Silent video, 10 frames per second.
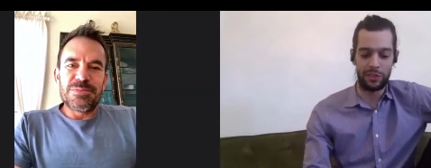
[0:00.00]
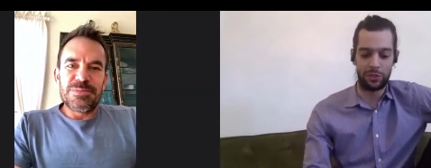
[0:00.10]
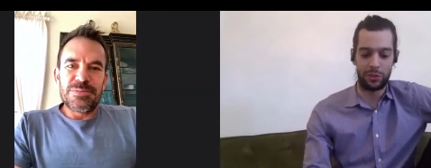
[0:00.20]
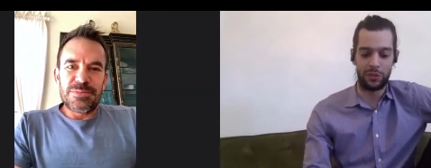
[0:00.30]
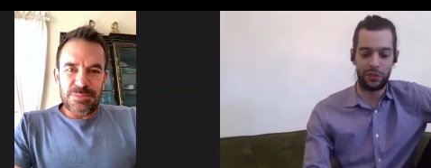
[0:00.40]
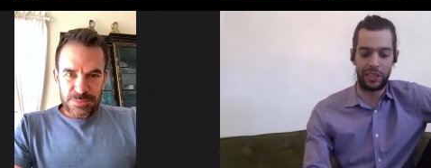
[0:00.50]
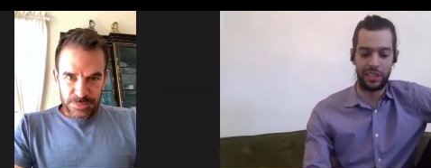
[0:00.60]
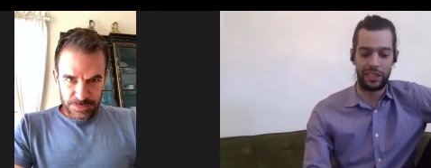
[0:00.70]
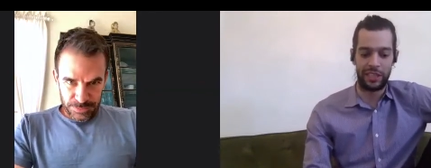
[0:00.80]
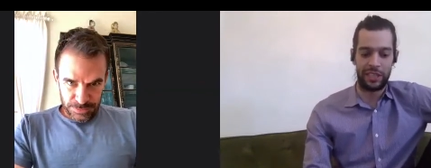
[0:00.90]
Speaker 1: a sort of
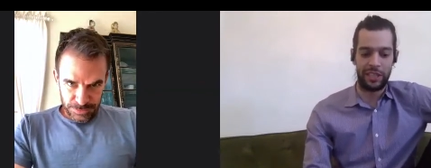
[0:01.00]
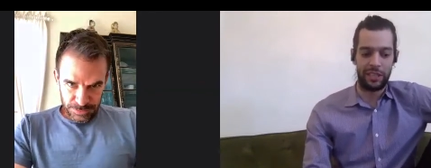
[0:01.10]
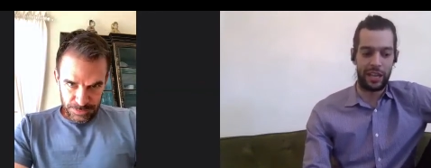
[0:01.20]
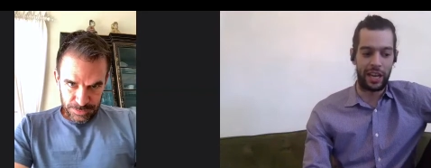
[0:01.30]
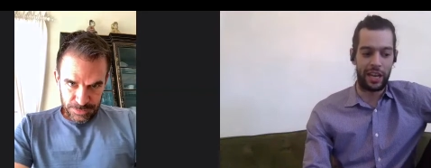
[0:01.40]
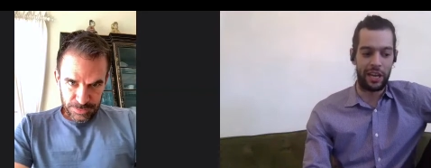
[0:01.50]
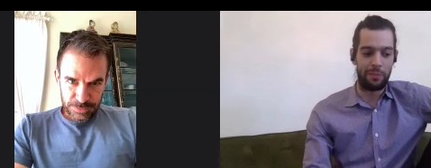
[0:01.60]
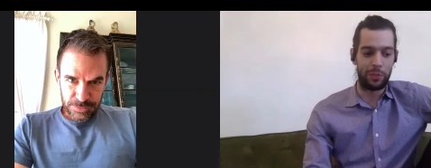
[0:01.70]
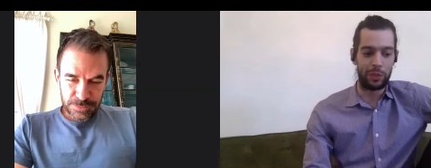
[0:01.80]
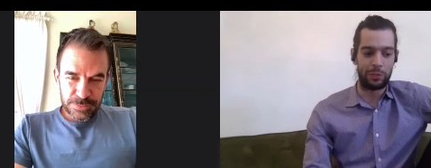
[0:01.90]
like
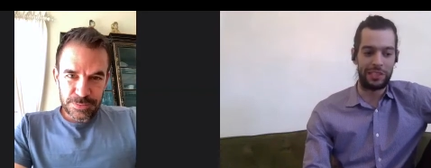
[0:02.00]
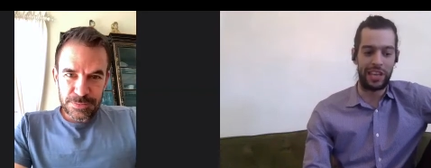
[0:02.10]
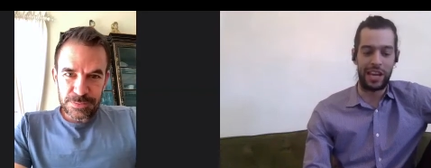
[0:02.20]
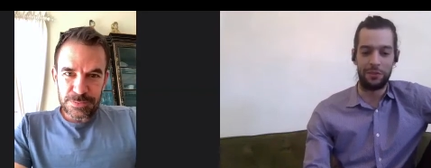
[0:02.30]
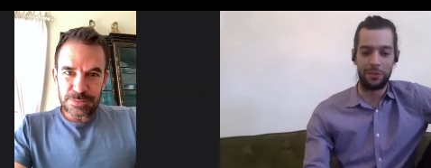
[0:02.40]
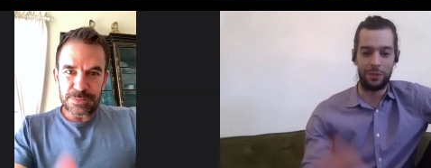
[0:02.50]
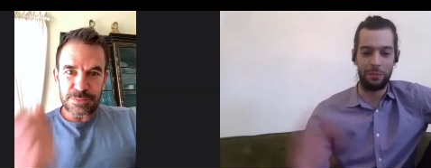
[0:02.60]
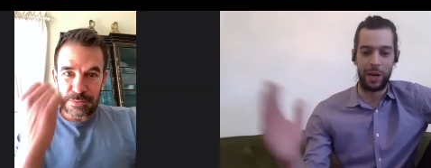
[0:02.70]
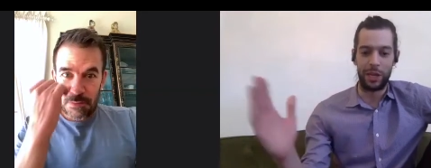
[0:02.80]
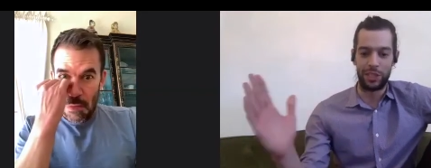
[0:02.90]
uh,
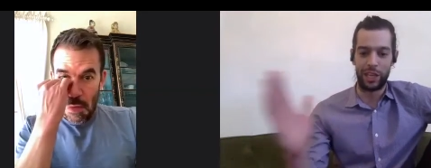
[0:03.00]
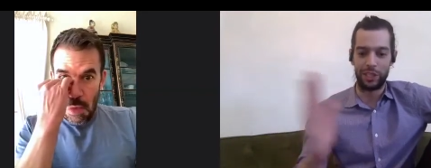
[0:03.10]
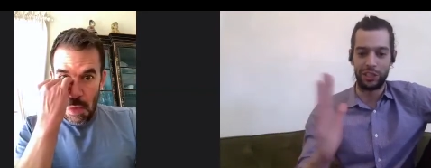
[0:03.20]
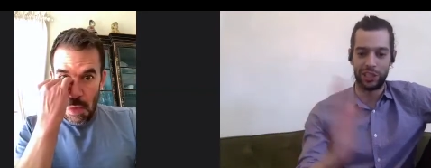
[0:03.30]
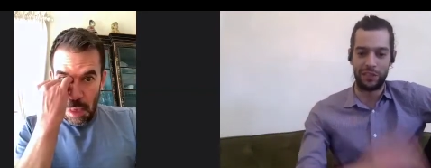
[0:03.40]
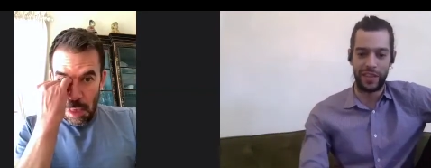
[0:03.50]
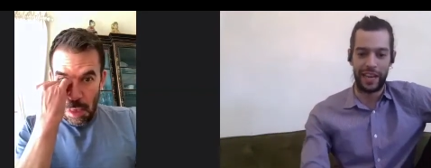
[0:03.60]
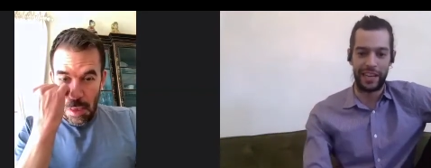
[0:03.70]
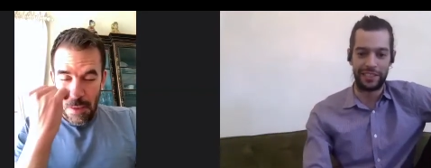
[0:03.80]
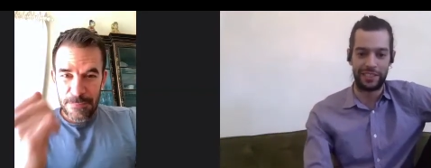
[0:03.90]
perspectival montage of
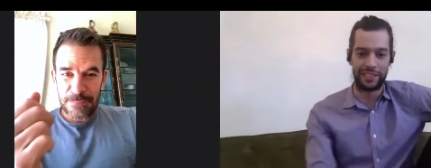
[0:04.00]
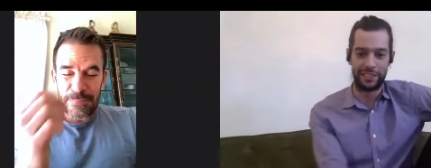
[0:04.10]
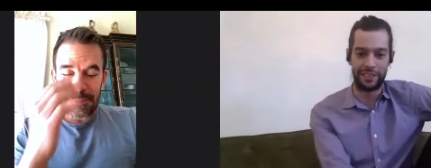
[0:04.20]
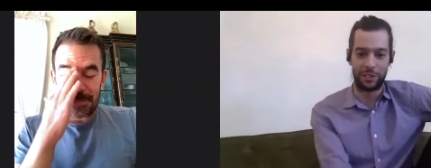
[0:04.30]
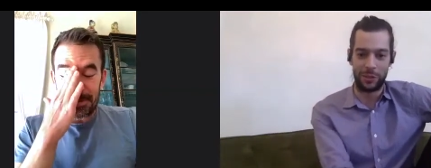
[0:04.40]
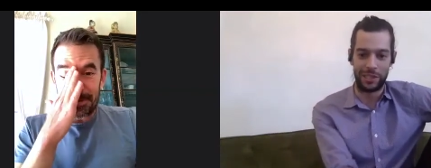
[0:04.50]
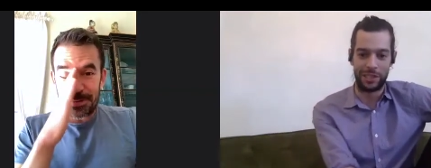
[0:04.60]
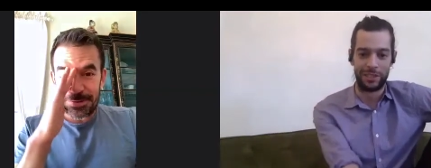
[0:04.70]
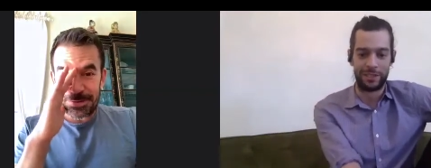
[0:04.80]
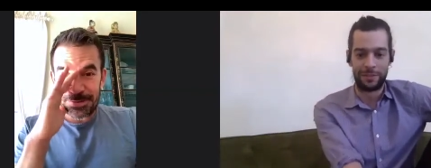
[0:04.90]
that
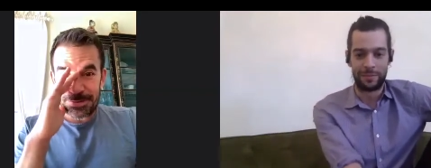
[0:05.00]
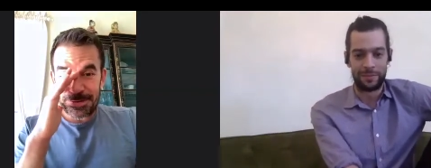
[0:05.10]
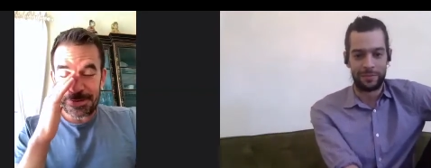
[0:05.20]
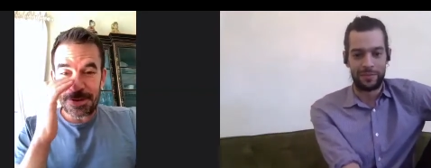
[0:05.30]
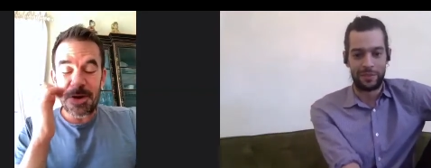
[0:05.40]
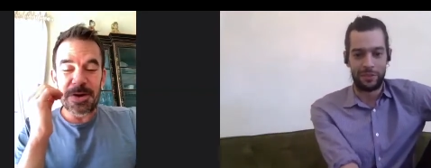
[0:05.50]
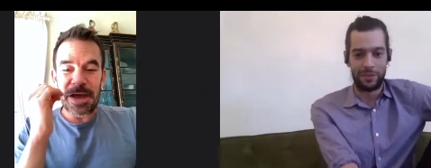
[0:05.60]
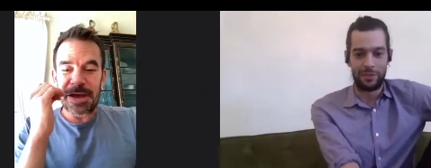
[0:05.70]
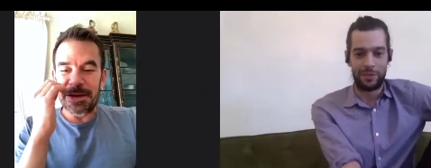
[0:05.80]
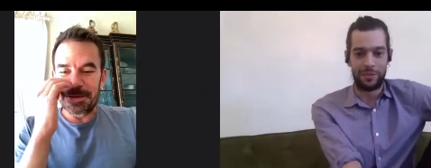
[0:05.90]
career? Oh
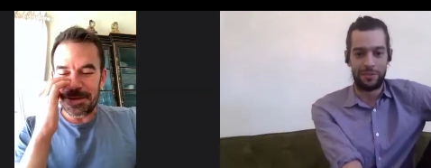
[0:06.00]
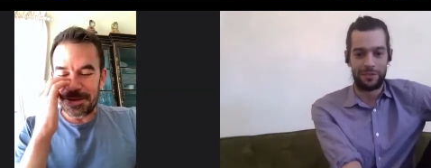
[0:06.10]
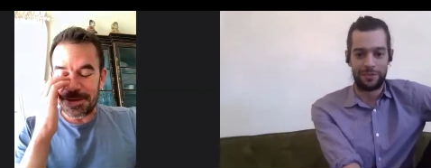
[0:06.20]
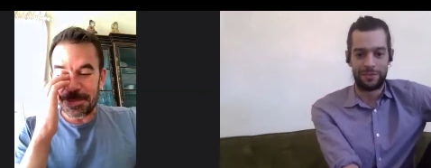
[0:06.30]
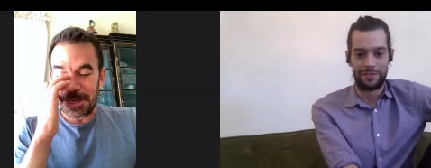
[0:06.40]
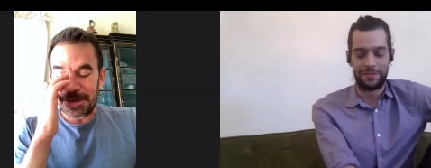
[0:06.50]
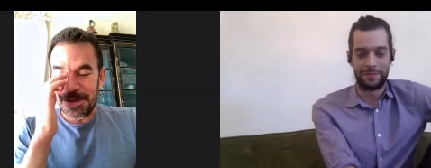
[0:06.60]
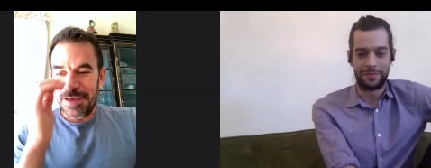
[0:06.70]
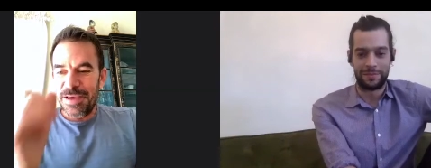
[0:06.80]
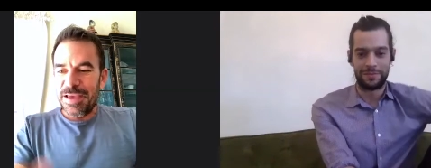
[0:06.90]
yeah,
Speaker 2: yeah. I mean,
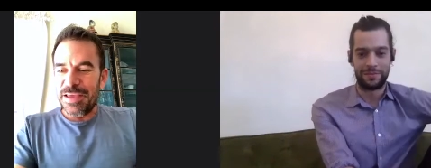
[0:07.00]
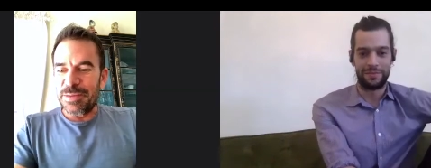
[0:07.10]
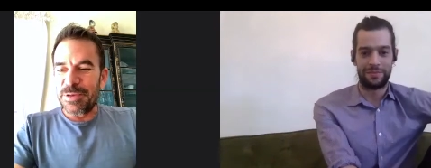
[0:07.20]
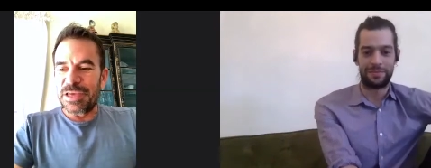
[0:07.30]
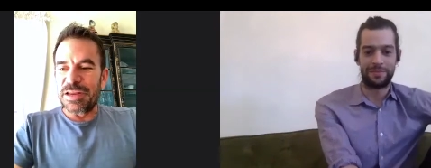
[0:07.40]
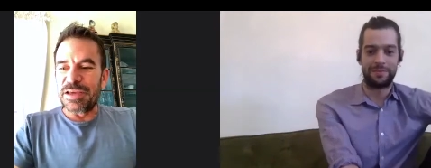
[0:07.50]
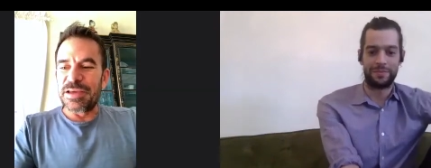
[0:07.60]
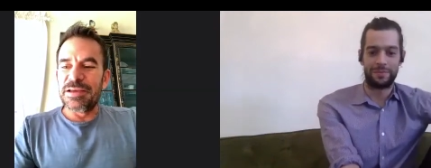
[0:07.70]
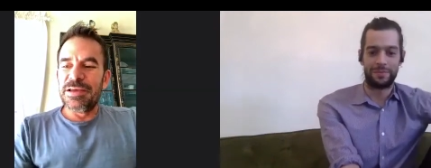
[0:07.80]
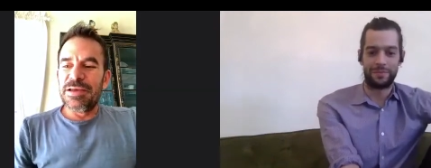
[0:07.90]
in the
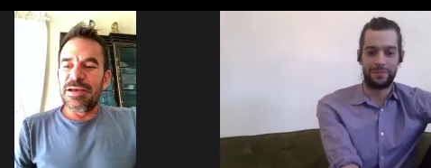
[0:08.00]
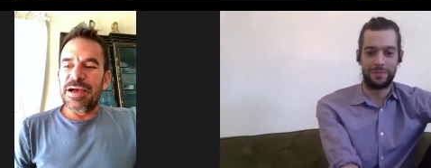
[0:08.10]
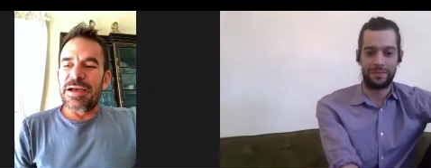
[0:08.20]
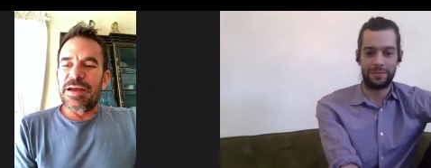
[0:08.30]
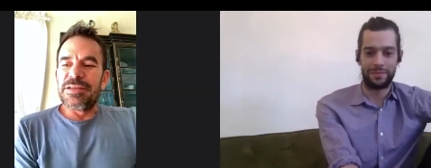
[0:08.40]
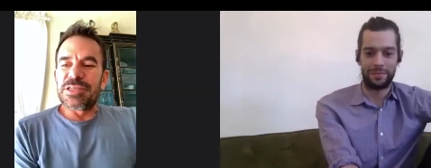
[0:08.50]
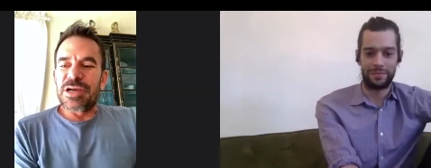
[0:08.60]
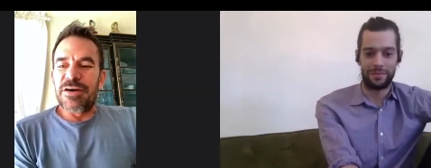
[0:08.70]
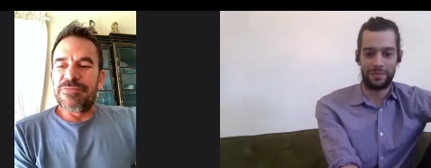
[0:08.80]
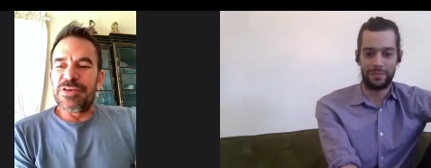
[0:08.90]
beginning, I got into
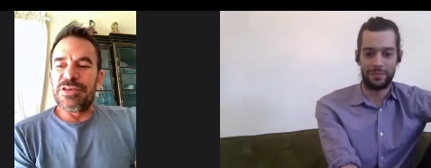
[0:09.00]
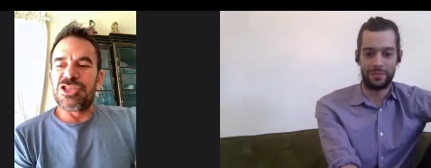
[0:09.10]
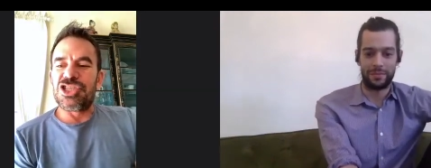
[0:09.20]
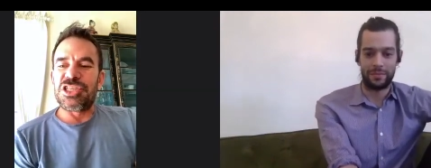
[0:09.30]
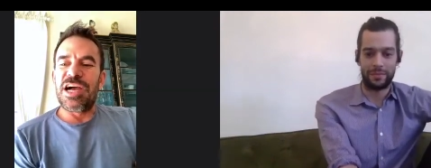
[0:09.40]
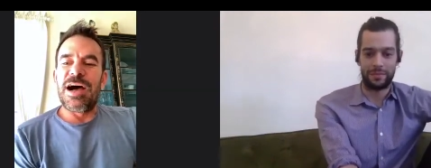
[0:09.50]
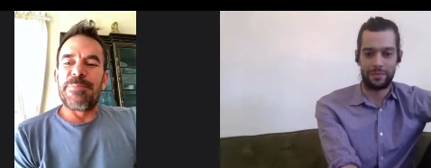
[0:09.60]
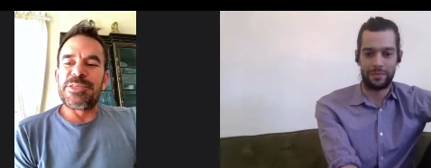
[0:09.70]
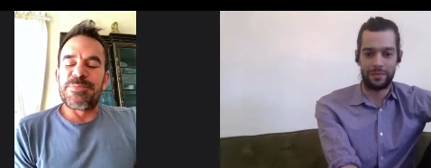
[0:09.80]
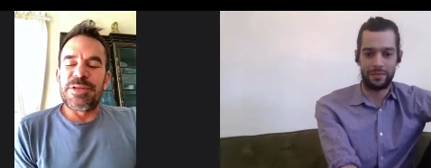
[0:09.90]
coffee
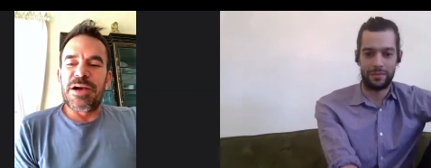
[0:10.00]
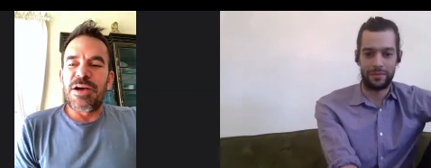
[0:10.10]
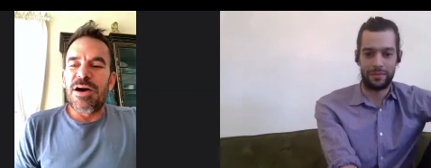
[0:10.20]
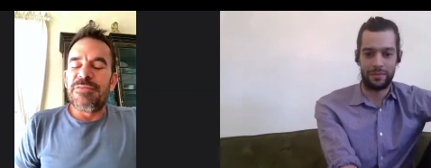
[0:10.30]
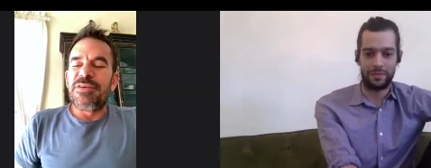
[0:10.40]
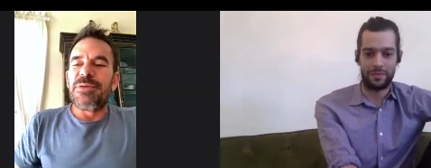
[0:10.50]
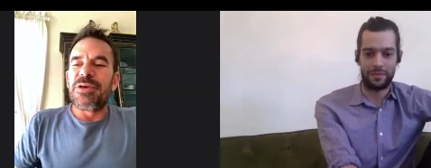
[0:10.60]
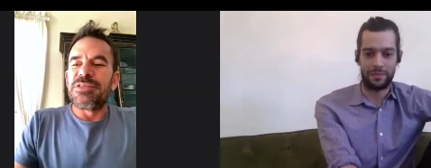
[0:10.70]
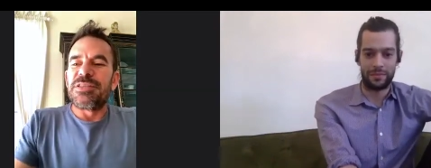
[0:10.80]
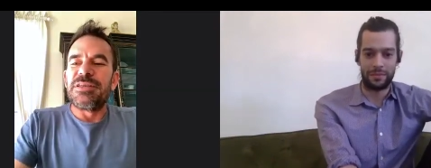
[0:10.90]
shops, but not coffee
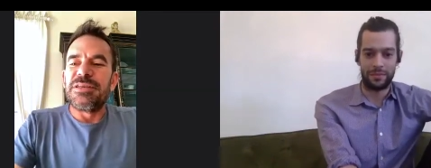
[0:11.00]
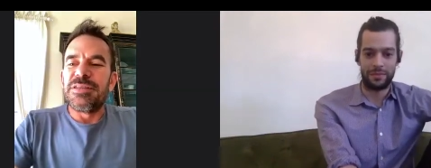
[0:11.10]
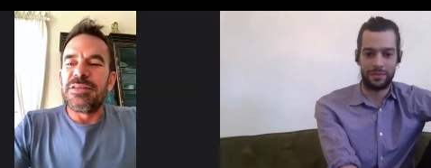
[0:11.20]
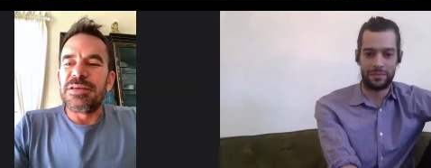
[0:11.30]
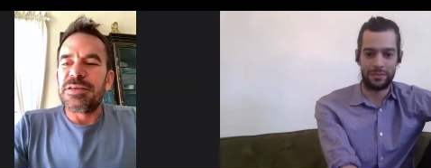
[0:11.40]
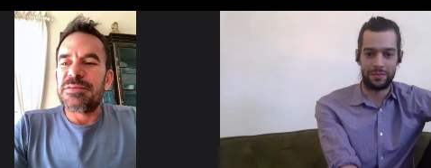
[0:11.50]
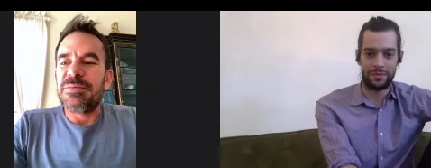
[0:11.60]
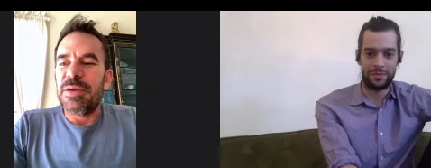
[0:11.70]
because the the I